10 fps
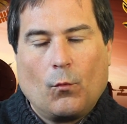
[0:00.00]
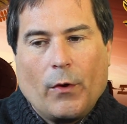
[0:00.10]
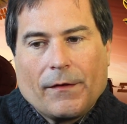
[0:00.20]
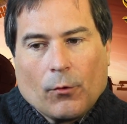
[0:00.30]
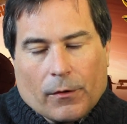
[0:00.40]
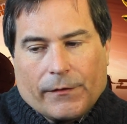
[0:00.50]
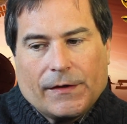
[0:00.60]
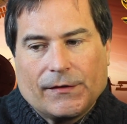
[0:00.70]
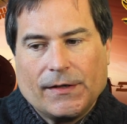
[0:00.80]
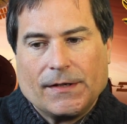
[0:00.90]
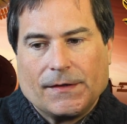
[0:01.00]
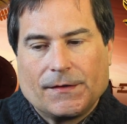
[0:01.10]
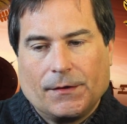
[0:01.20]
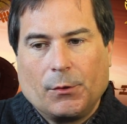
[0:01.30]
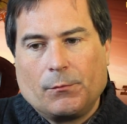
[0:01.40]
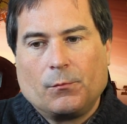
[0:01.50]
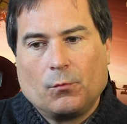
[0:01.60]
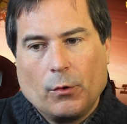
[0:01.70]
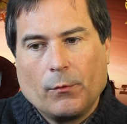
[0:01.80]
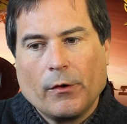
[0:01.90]
with all of these things that
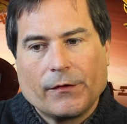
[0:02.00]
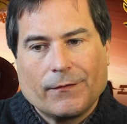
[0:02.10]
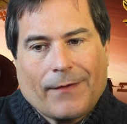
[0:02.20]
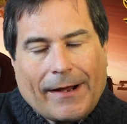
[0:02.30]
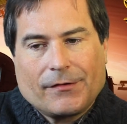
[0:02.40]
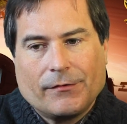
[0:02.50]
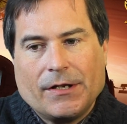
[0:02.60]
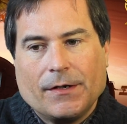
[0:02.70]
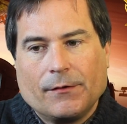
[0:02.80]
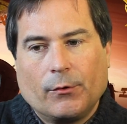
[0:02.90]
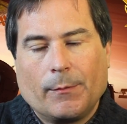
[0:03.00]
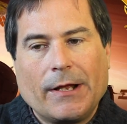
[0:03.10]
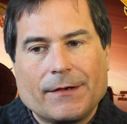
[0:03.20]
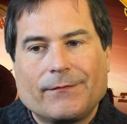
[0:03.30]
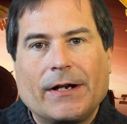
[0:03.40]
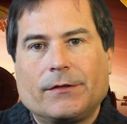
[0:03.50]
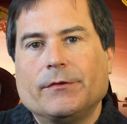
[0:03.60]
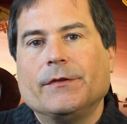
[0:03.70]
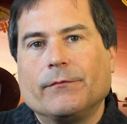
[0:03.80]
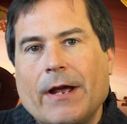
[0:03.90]
we want to factor in, or we plan to
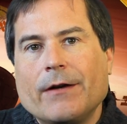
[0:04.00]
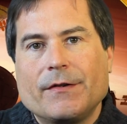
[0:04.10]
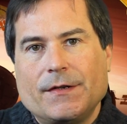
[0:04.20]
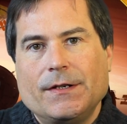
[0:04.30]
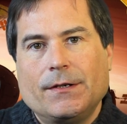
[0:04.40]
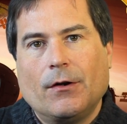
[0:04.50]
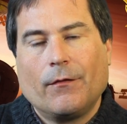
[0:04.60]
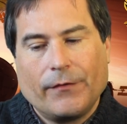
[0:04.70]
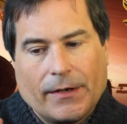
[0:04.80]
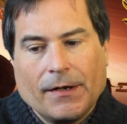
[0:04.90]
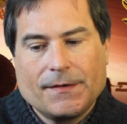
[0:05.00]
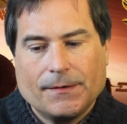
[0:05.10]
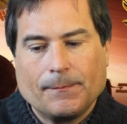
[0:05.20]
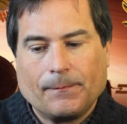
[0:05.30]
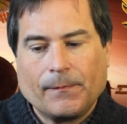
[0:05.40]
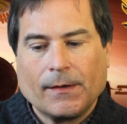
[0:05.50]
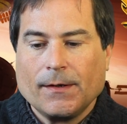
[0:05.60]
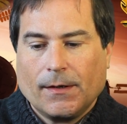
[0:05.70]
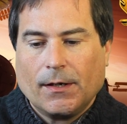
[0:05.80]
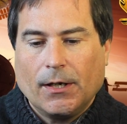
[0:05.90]
factor in the rarity of the item
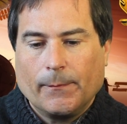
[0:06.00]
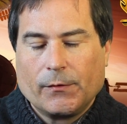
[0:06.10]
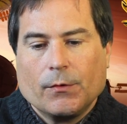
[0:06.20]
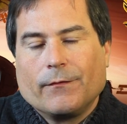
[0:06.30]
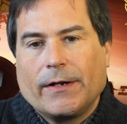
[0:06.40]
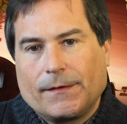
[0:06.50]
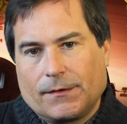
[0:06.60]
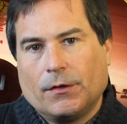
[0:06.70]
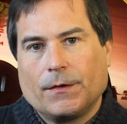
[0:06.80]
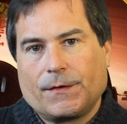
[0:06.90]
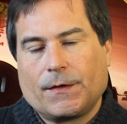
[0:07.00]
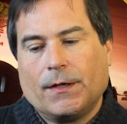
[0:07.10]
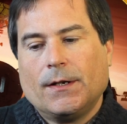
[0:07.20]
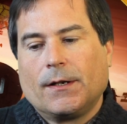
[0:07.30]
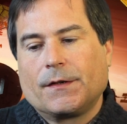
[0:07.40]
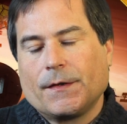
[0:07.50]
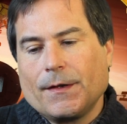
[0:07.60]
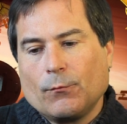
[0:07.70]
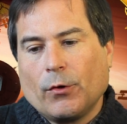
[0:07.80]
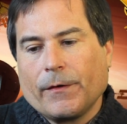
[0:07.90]
to affect the cost. Because I
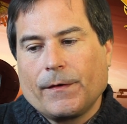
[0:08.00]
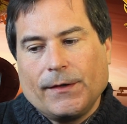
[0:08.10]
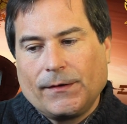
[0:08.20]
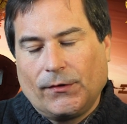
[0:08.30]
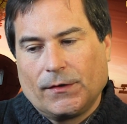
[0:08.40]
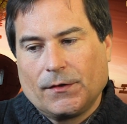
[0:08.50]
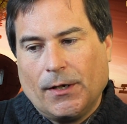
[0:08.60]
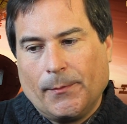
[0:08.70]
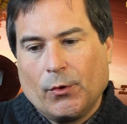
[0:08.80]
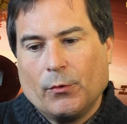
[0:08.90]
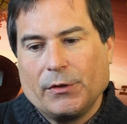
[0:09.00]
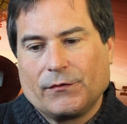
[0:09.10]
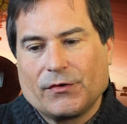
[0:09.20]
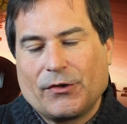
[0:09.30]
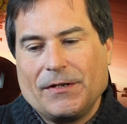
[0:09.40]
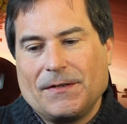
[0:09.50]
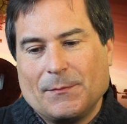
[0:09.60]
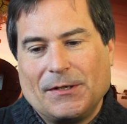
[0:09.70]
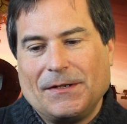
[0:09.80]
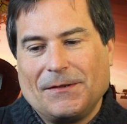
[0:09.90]
think one of the things that always frustrated
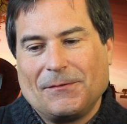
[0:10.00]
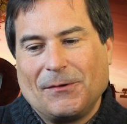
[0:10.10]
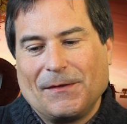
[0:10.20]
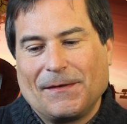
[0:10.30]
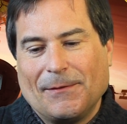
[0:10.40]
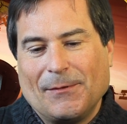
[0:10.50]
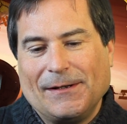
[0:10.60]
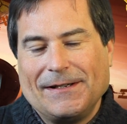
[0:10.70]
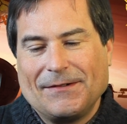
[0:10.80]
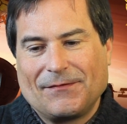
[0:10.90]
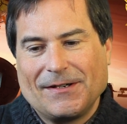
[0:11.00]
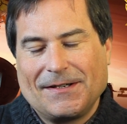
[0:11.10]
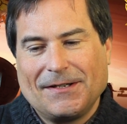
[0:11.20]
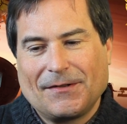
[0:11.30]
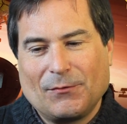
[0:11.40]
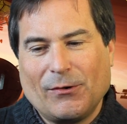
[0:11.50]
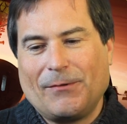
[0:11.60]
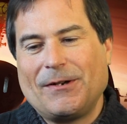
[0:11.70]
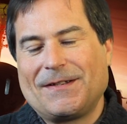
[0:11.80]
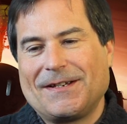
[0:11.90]
me with Elite and Frontier, I think,
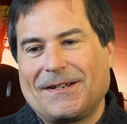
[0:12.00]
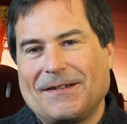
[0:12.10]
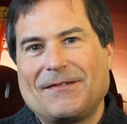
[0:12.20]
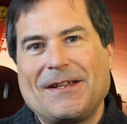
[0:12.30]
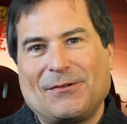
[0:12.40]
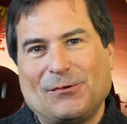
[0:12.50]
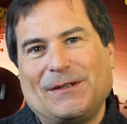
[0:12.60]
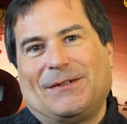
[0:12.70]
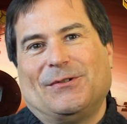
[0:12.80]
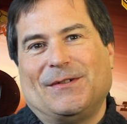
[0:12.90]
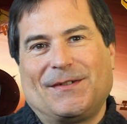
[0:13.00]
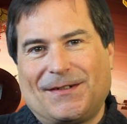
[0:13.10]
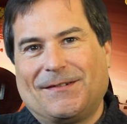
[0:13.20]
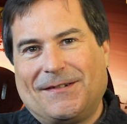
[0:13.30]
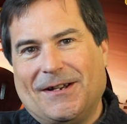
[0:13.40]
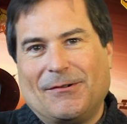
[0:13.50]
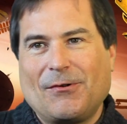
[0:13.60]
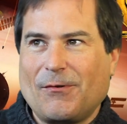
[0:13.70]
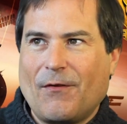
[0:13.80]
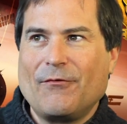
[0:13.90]
wait a second, I've taken all these goods, a
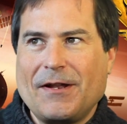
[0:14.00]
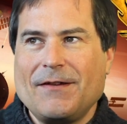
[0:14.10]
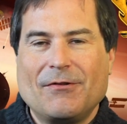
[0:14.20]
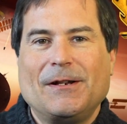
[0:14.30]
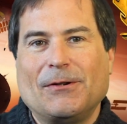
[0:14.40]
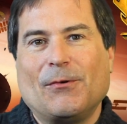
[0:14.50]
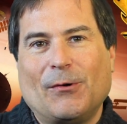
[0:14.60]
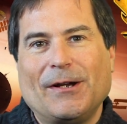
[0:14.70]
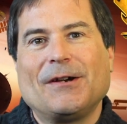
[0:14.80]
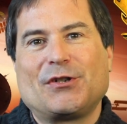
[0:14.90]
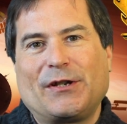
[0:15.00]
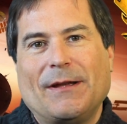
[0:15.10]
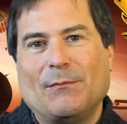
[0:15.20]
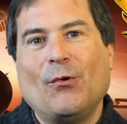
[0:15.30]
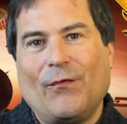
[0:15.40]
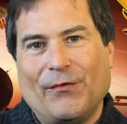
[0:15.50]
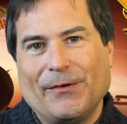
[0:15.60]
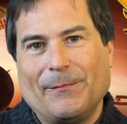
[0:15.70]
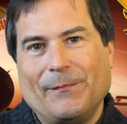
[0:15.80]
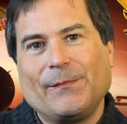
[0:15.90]
really, really long way. I should get more for
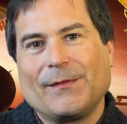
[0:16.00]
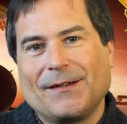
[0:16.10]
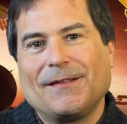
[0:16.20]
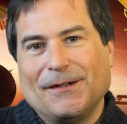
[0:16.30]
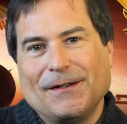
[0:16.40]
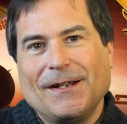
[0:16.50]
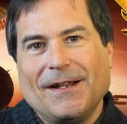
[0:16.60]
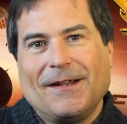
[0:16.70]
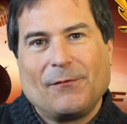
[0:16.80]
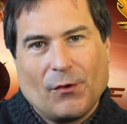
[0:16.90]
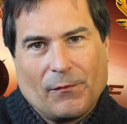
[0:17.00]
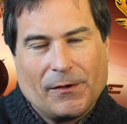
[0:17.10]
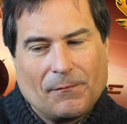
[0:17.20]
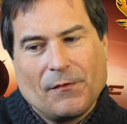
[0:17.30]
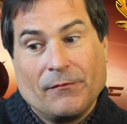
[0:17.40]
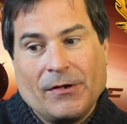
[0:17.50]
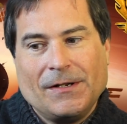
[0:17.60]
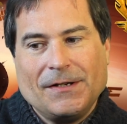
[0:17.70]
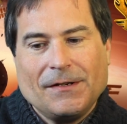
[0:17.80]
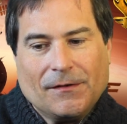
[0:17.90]
them than the
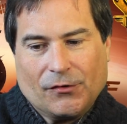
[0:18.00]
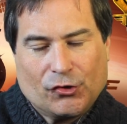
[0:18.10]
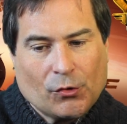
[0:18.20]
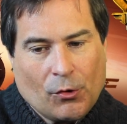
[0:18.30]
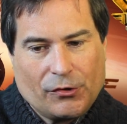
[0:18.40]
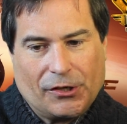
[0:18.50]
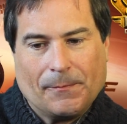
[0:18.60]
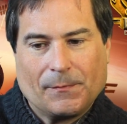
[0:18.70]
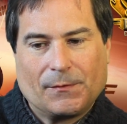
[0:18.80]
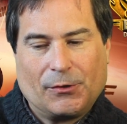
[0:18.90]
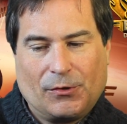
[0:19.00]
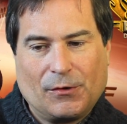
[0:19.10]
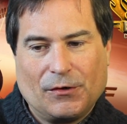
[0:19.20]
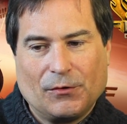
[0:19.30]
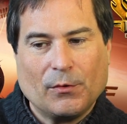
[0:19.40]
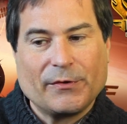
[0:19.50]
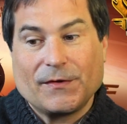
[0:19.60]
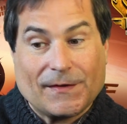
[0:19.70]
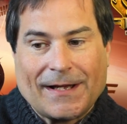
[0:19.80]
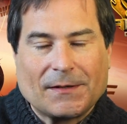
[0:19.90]
really short jumps, which you can do
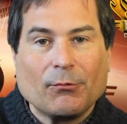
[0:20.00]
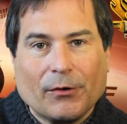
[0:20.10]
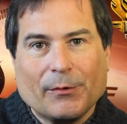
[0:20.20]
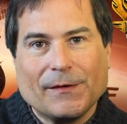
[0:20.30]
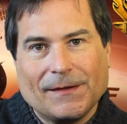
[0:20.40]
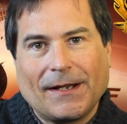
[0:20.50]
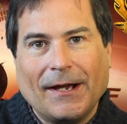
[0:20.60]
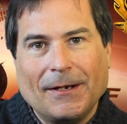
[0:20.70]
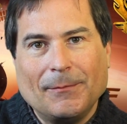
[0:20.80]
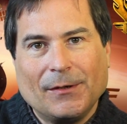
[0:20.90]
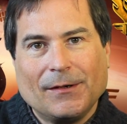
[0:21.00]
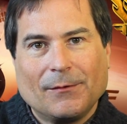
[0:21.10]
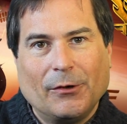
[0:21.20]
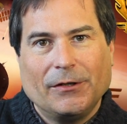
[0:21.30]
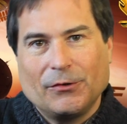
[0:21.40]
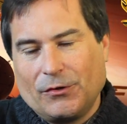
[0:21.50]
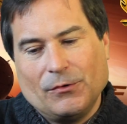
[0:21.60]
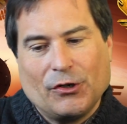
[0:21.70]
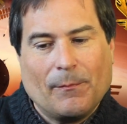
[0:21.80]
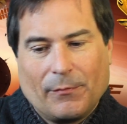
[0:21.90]
almost as an exploit within the game, where
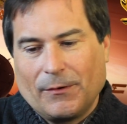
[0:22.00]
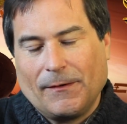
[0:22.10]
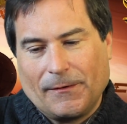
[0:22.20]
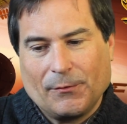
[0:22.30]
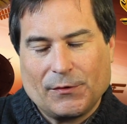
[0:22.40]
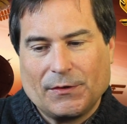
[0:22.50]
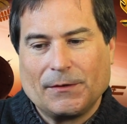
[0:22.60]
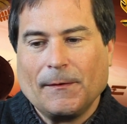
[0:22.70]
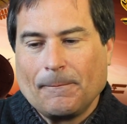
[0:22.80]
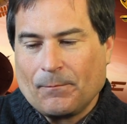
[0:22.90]
you jump. There was in